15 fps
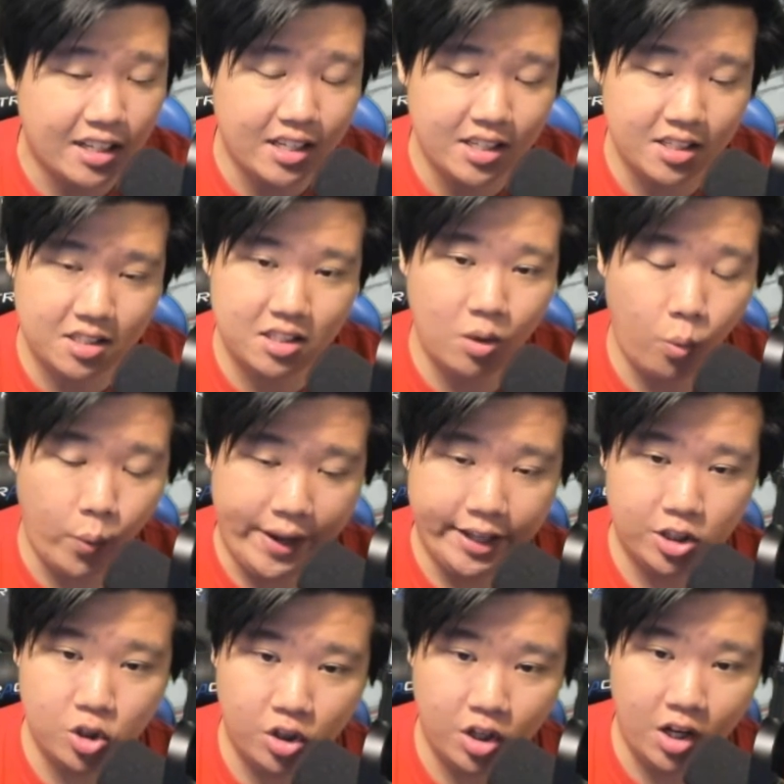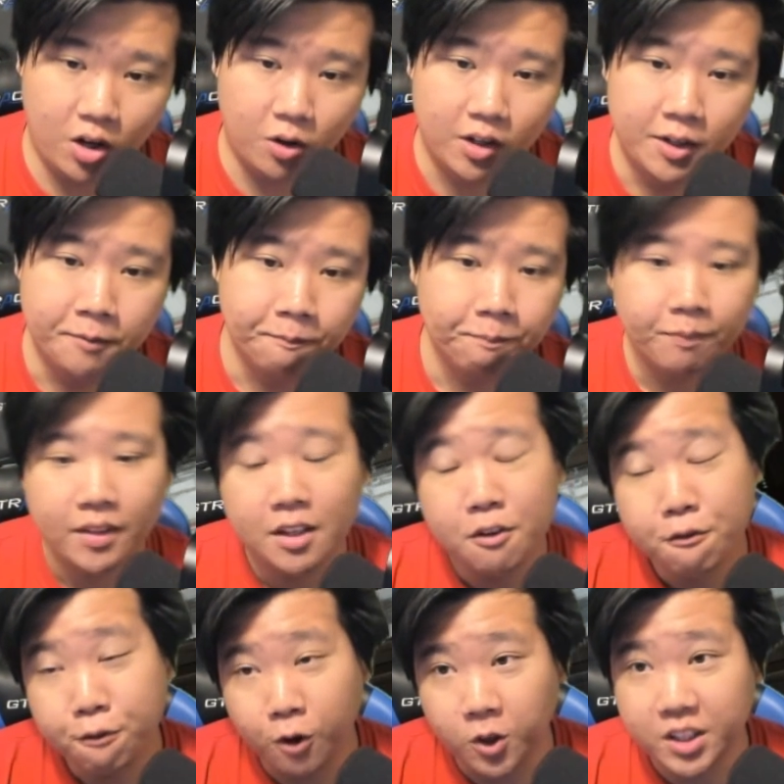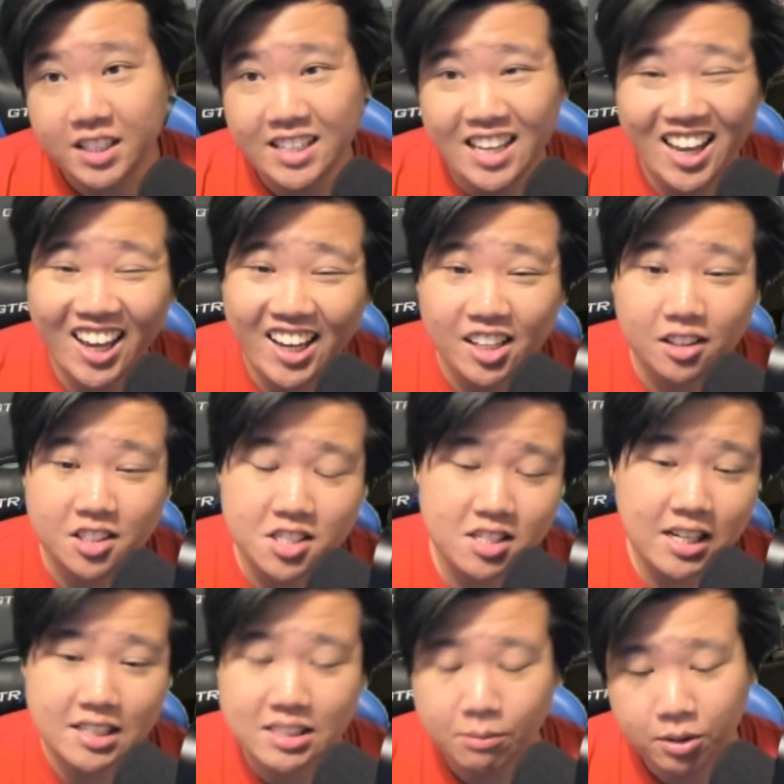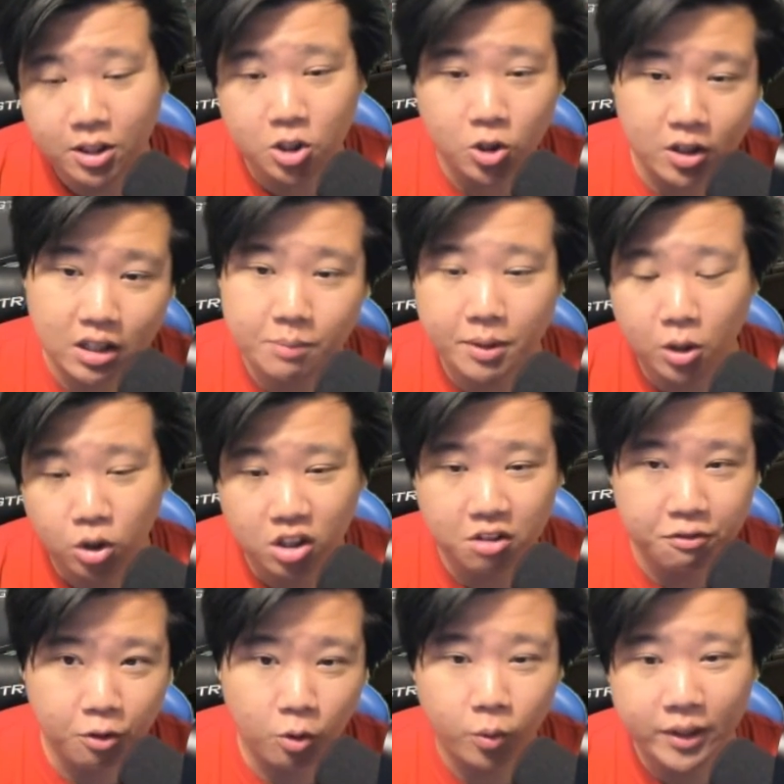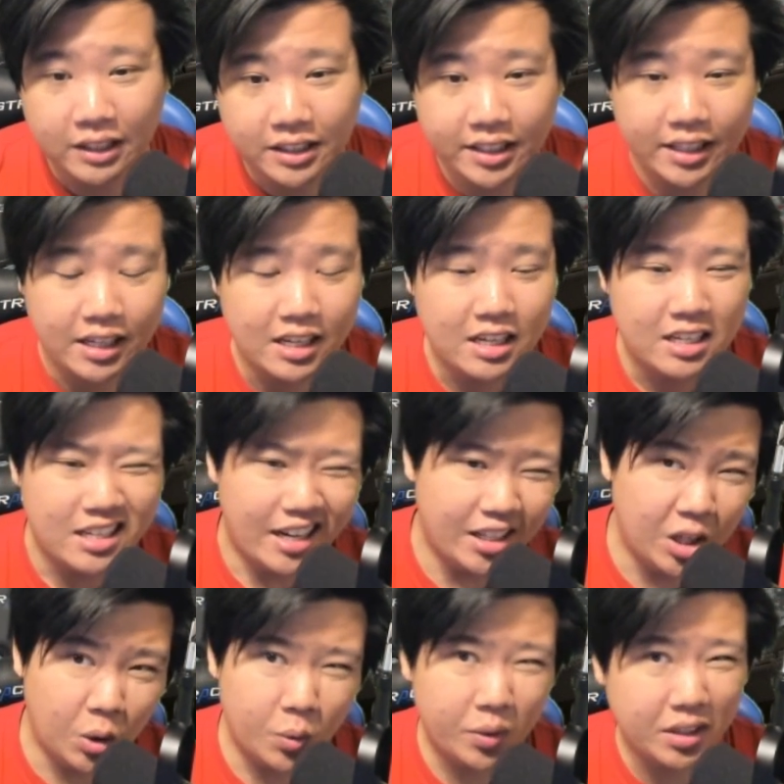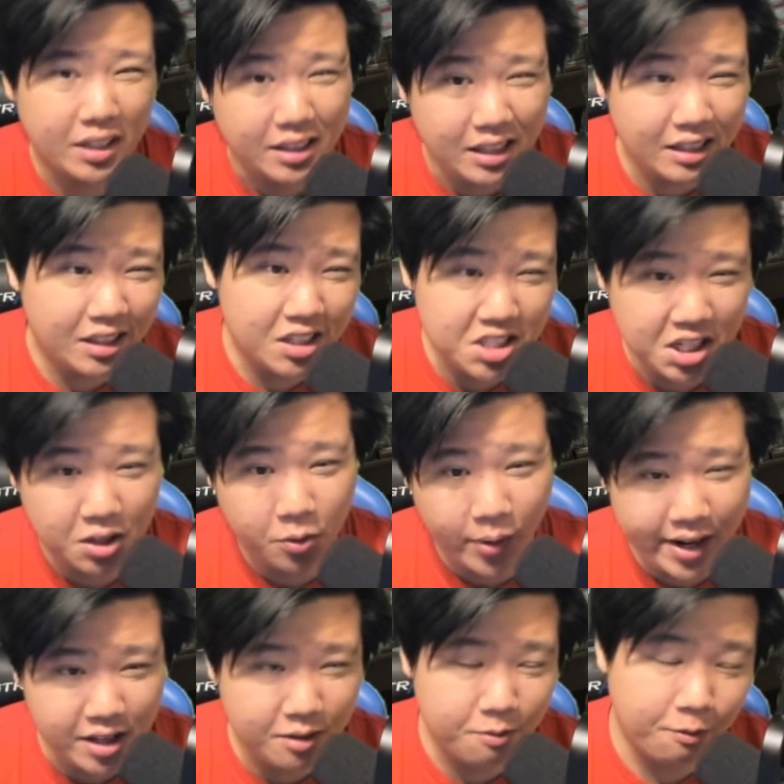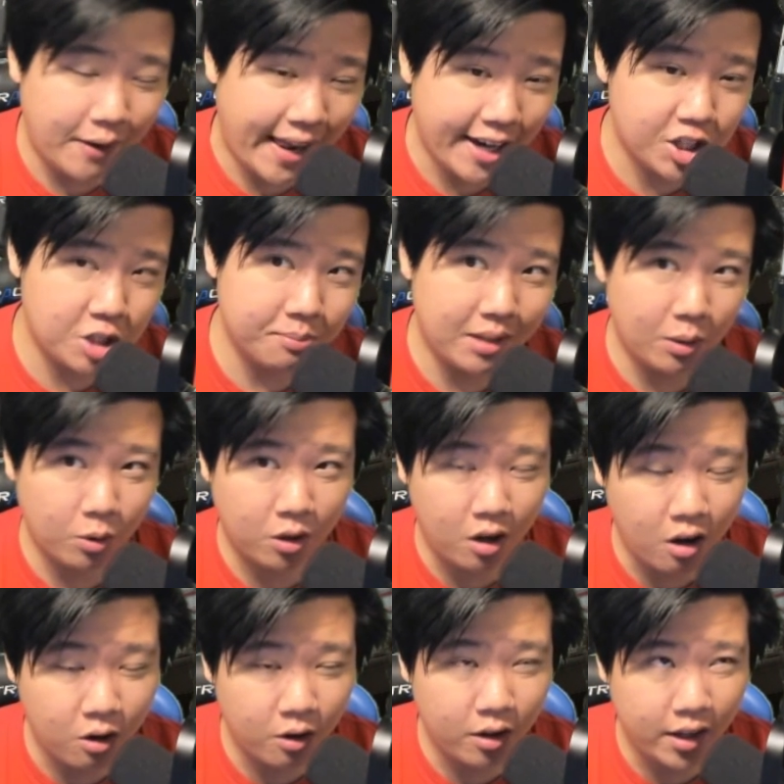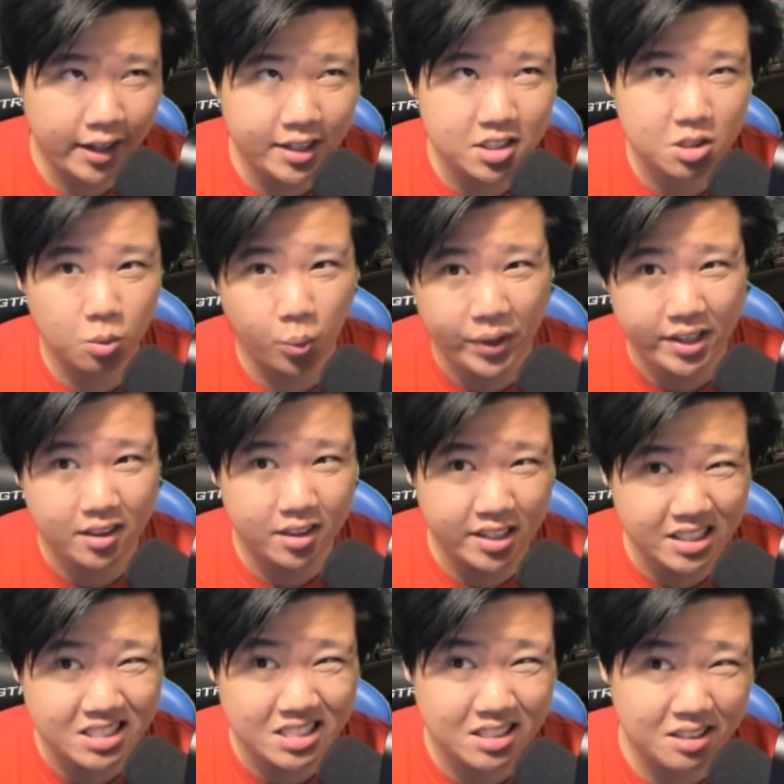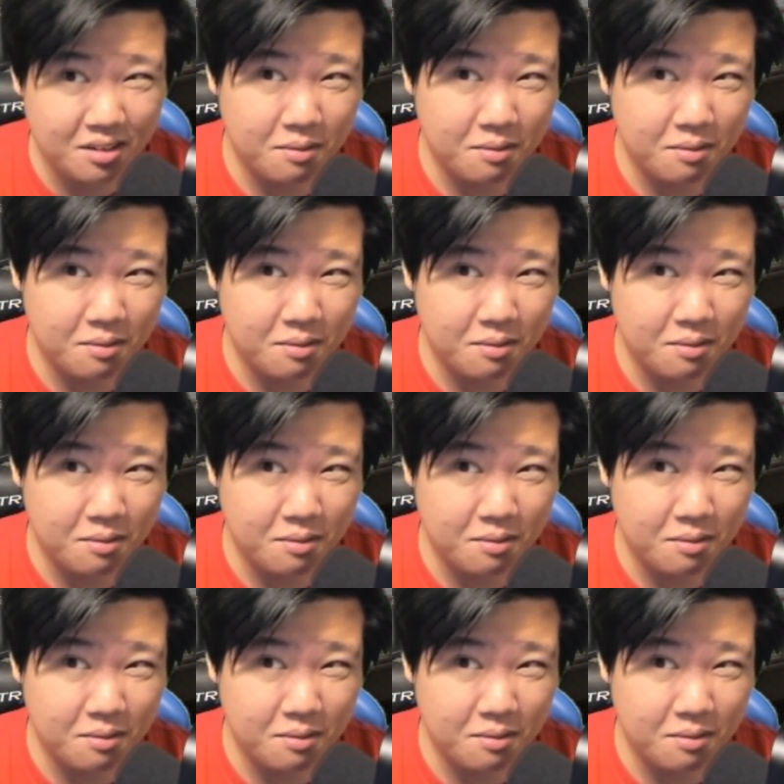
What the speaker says: is the way to go. For T8, this is not something that you're going to be looking for, really. I don't really think there's a great flagship that correlates with this,